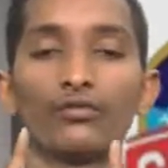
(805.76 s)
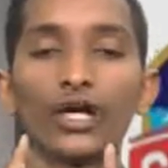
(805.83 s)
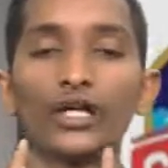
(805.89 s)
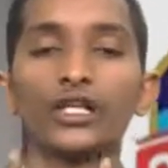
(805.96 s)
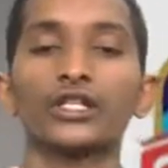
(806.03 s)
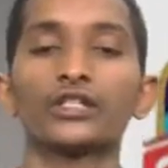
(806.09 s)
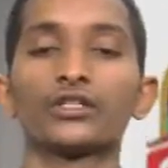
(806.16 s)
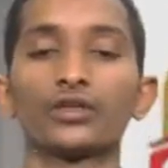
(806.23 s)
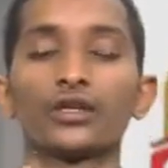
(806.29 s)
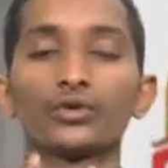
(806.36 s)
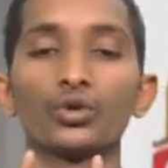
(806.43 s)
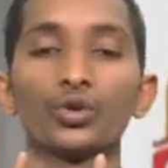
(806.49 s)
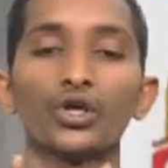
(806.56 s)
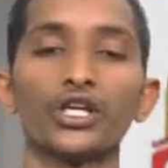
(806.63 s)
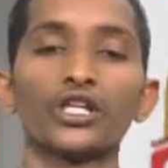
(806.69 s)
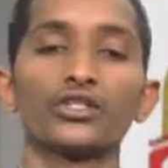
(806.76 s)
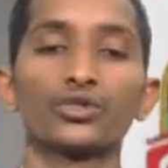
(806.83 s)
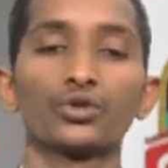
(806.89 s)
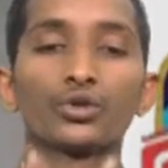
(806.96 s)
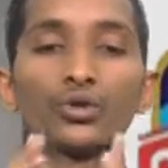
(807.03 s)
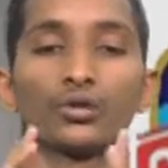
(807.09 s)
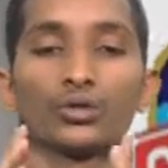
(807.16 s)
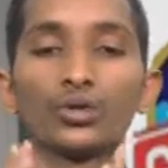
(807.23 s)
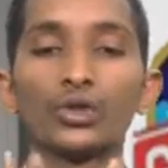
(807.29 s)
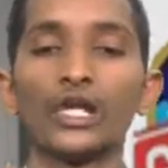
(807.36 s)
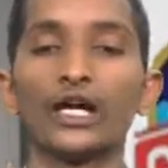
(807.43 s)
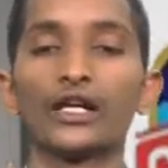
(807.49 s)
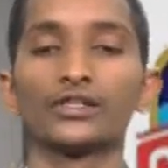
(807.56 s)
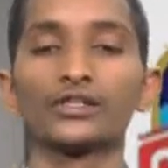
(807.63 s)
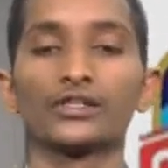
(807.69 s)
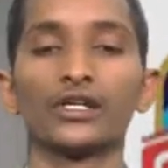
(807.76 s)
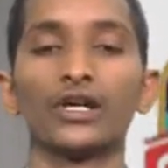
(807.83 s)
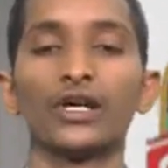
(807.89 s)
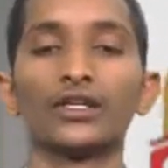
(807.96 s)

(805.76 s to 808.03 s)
each to 2 lungs.